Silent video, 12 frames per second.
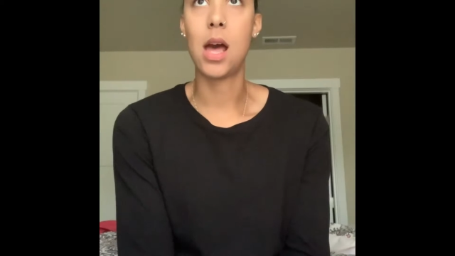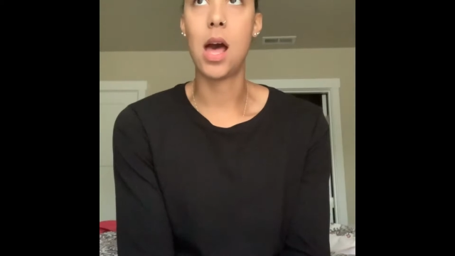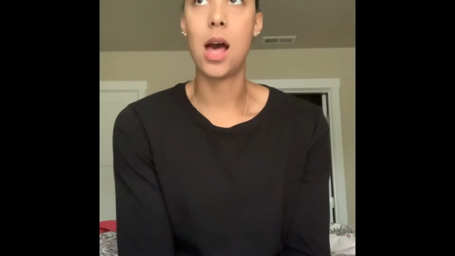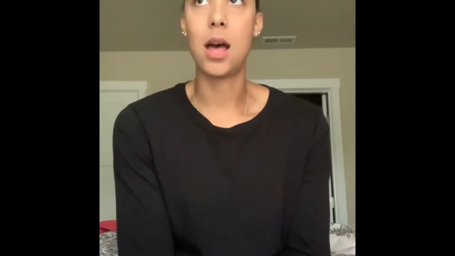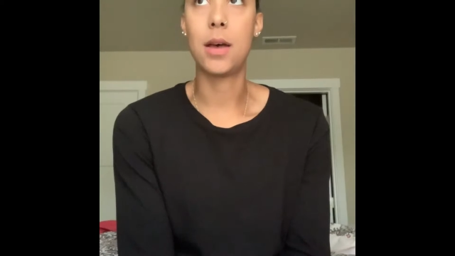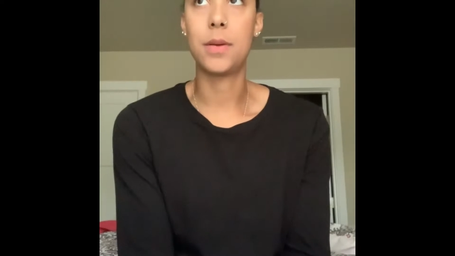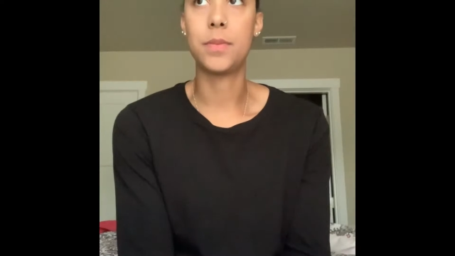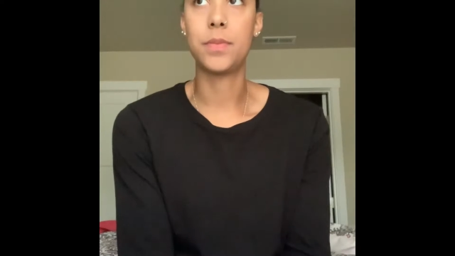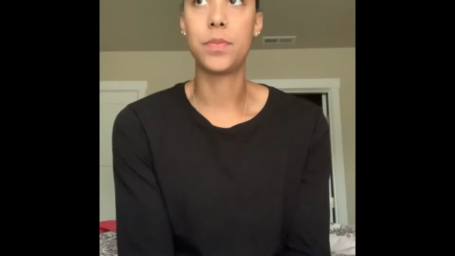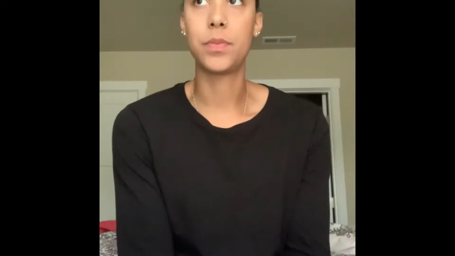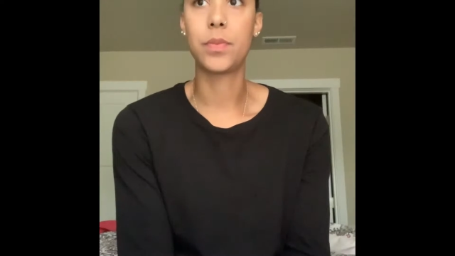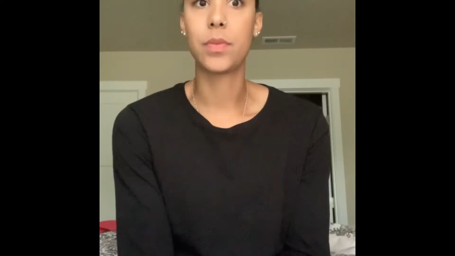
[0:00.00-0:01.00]

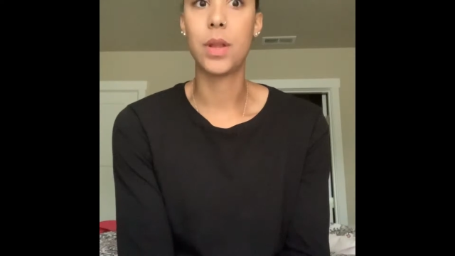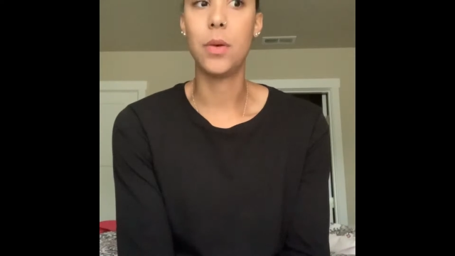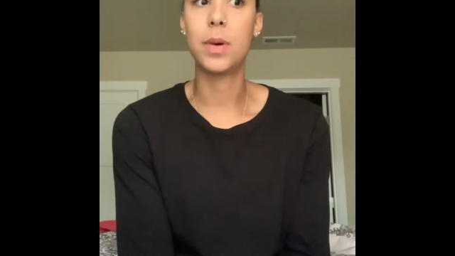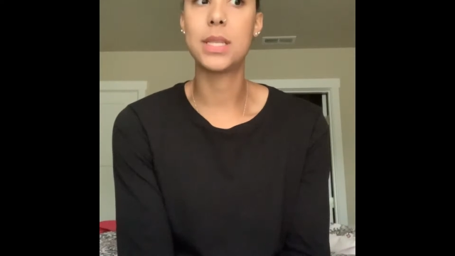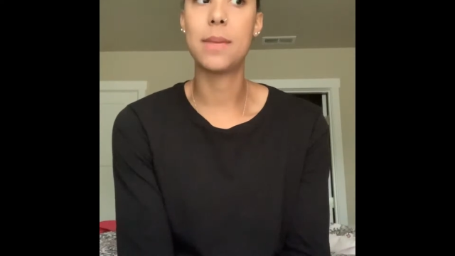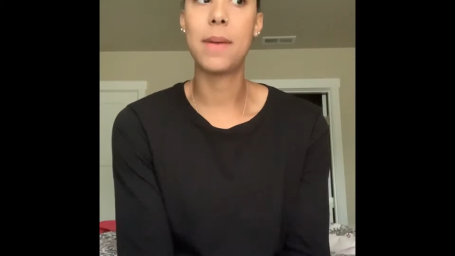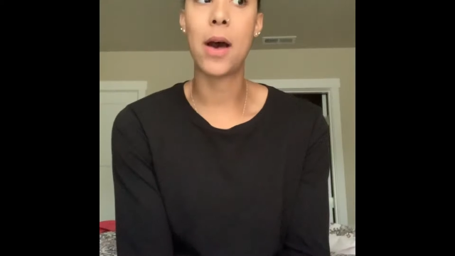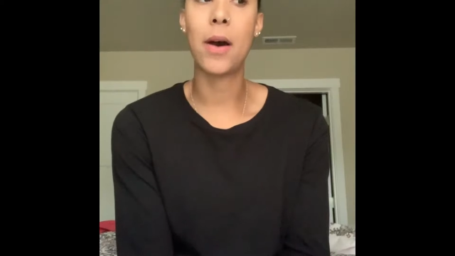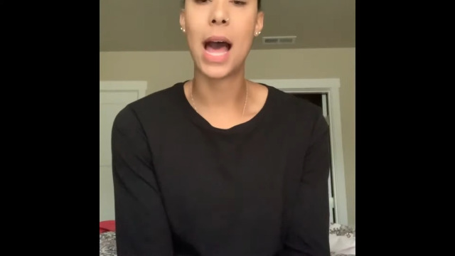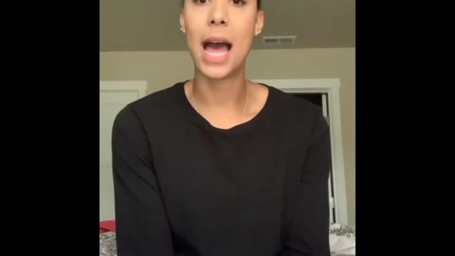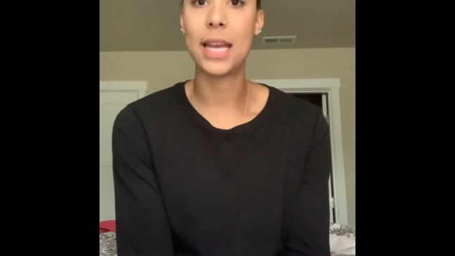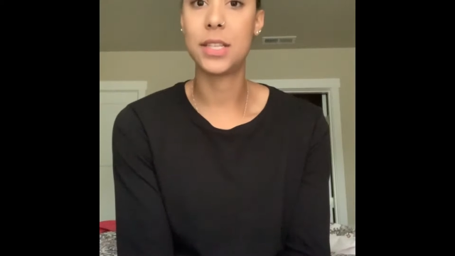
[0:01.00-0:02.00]
was about
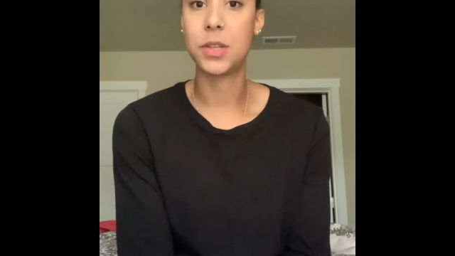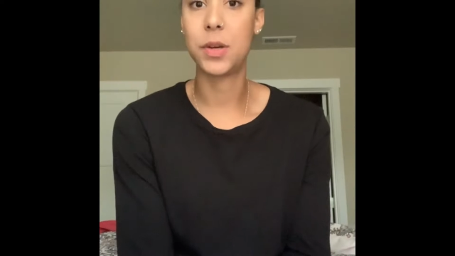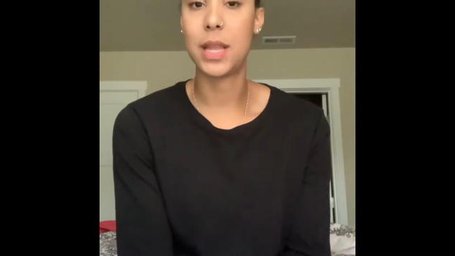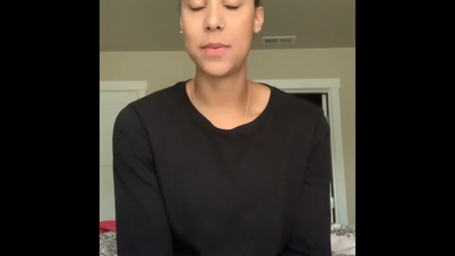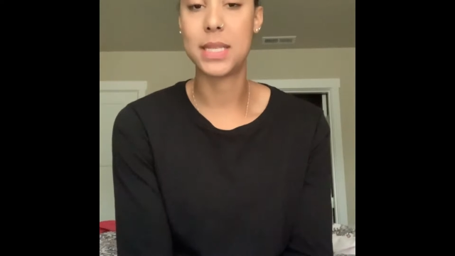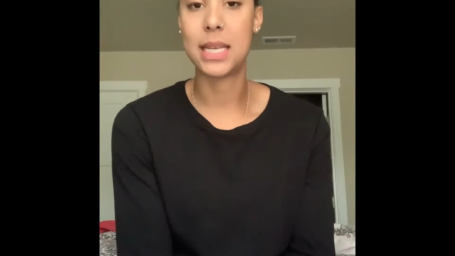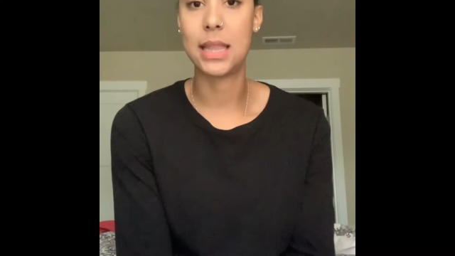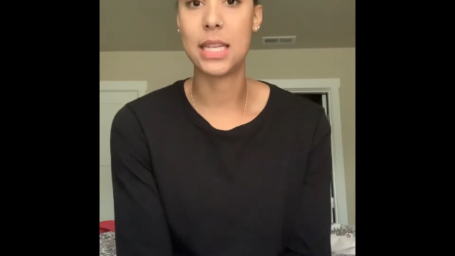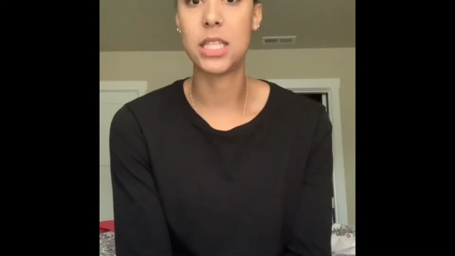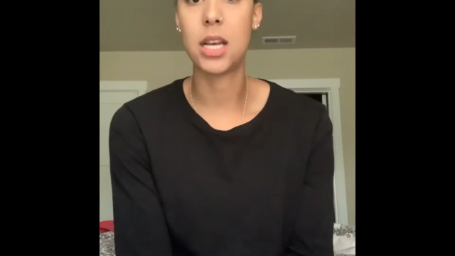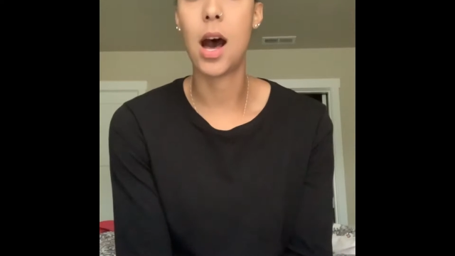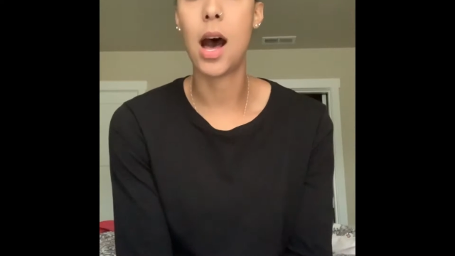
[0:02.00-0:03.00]
a high school that was at the
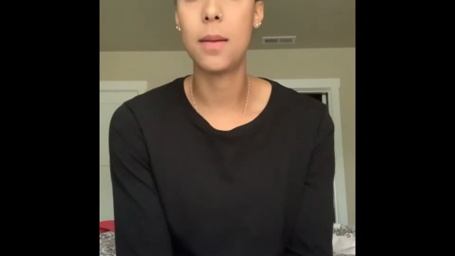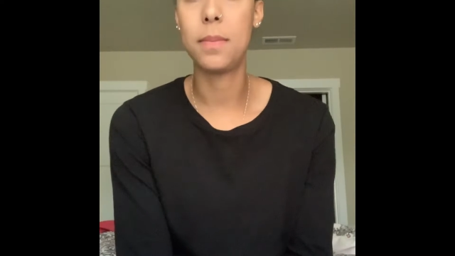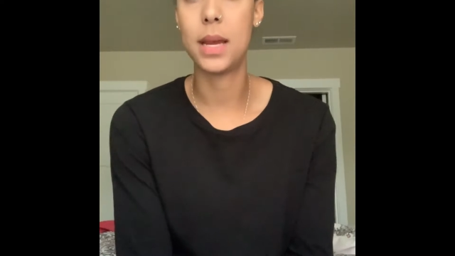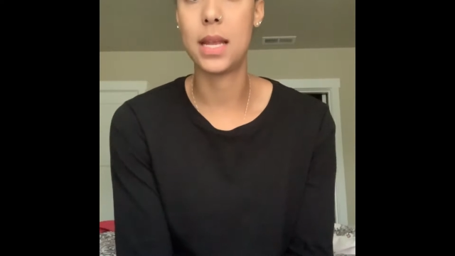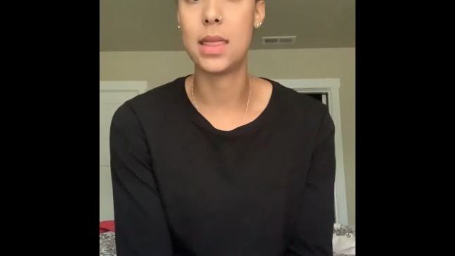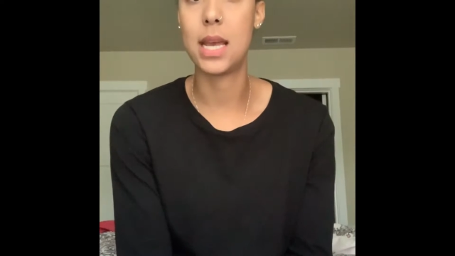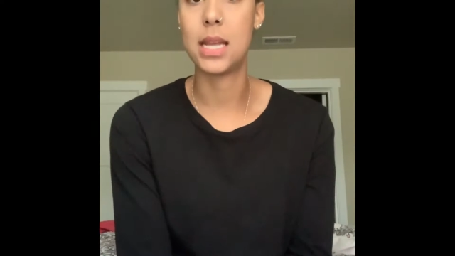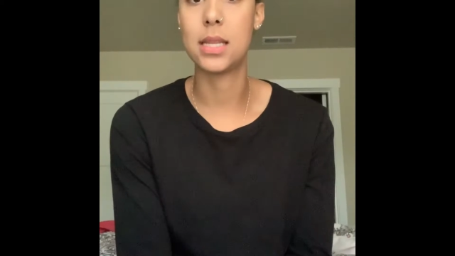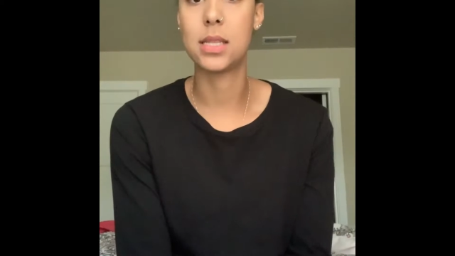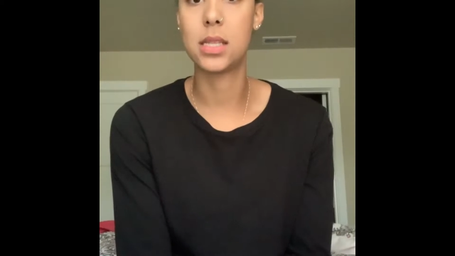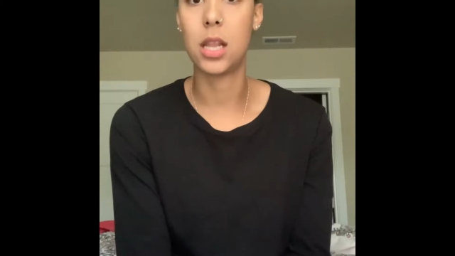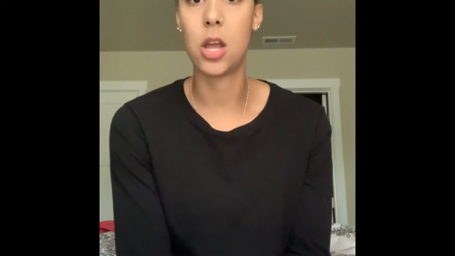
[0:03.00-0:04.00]
top and then
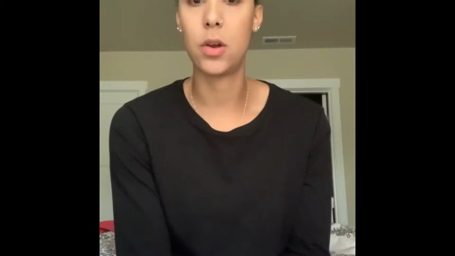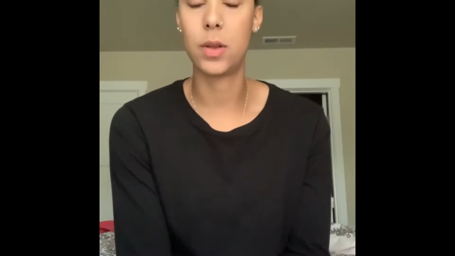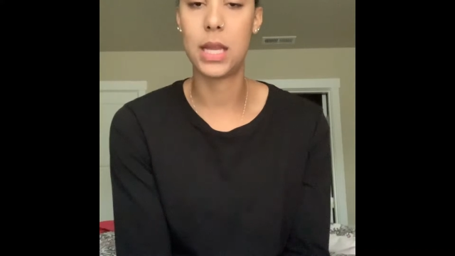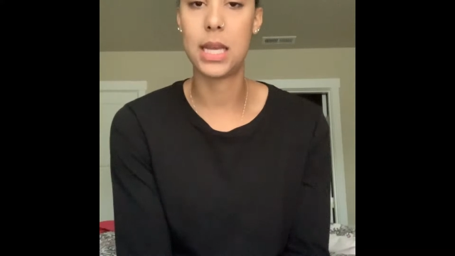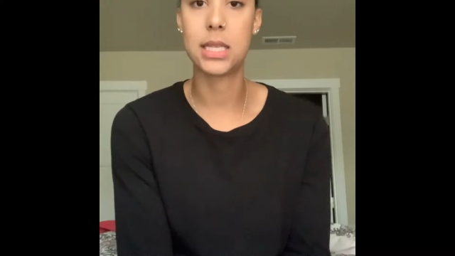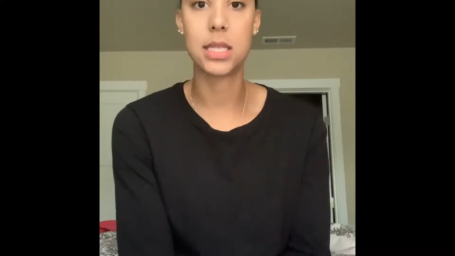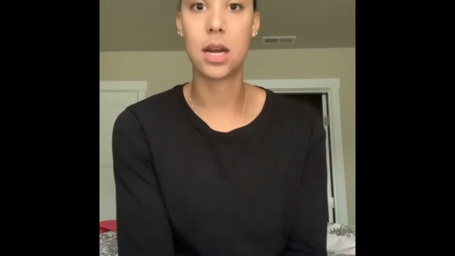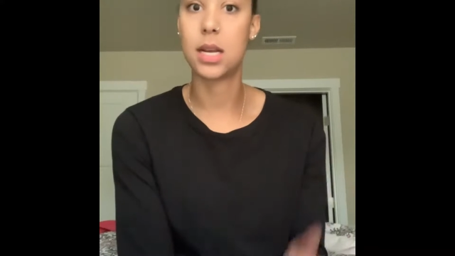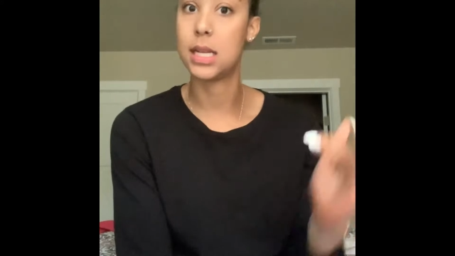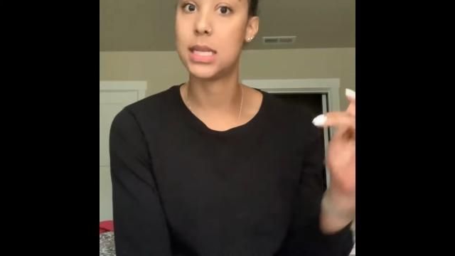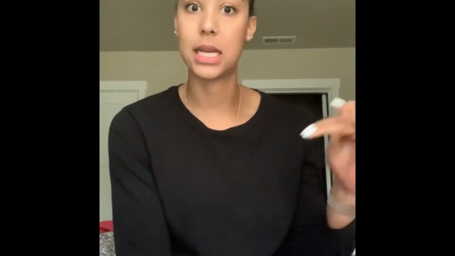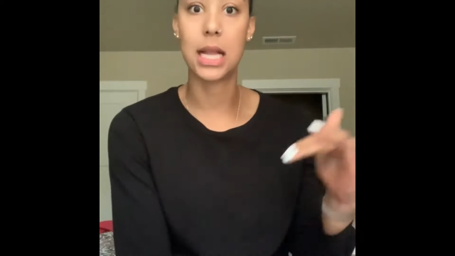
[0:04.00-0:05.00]
slowly
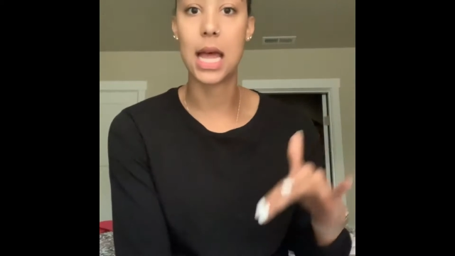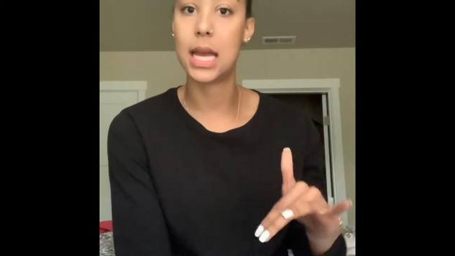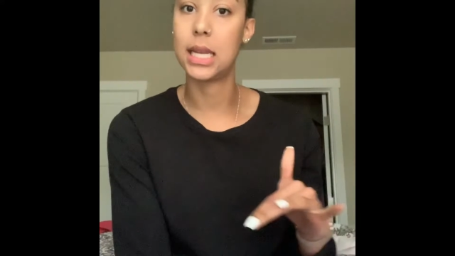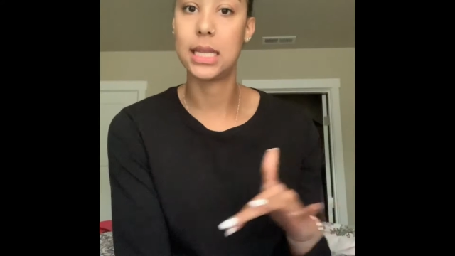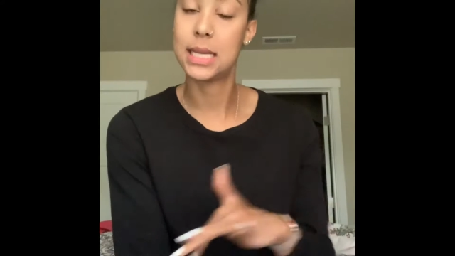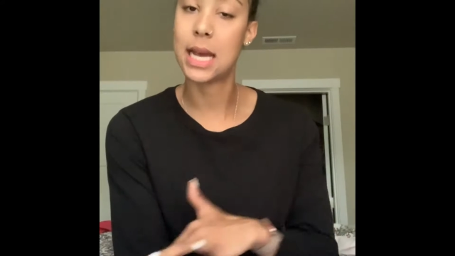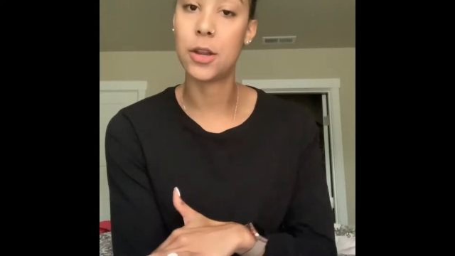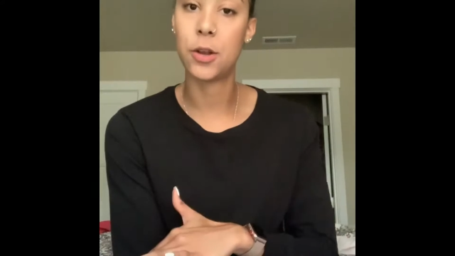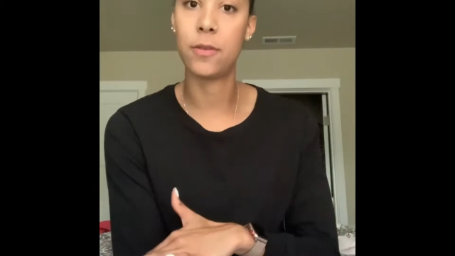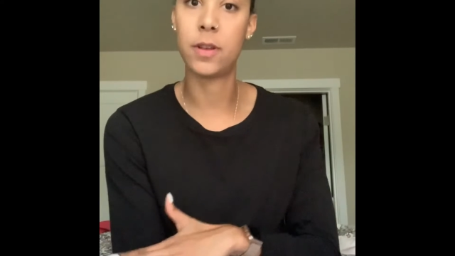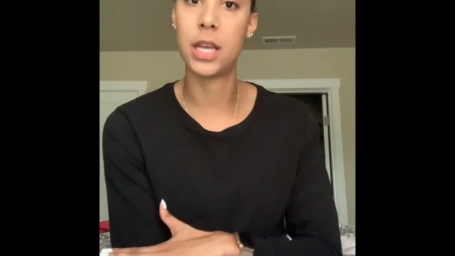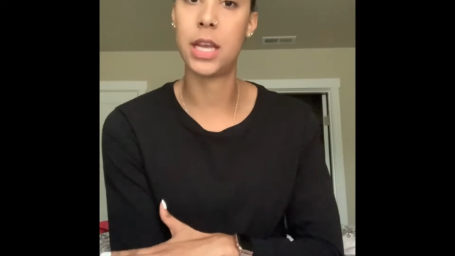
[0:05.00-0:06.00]
started declining down
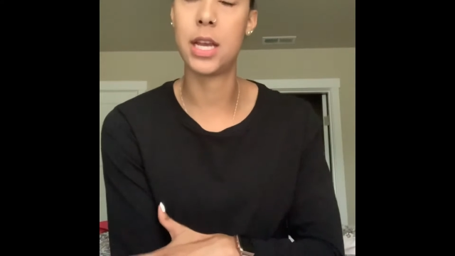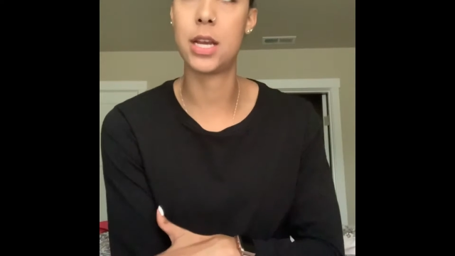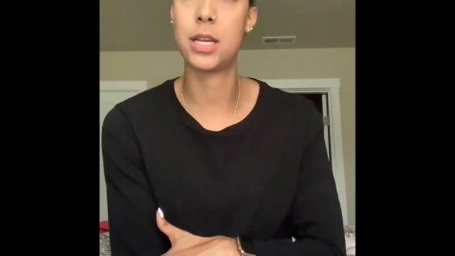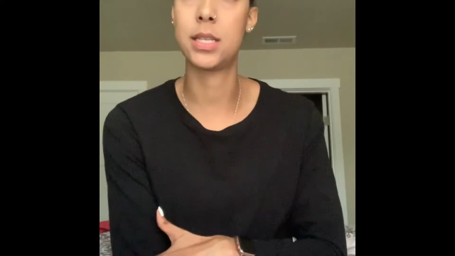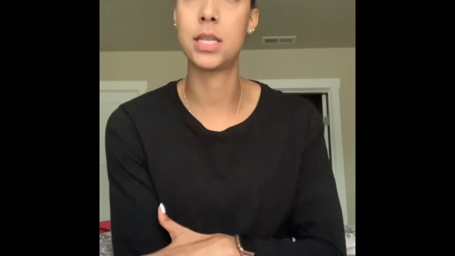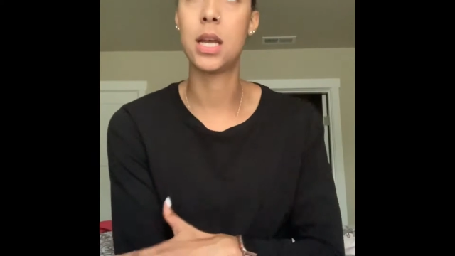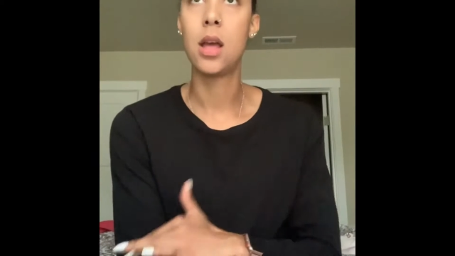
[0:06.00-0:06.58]
over the years,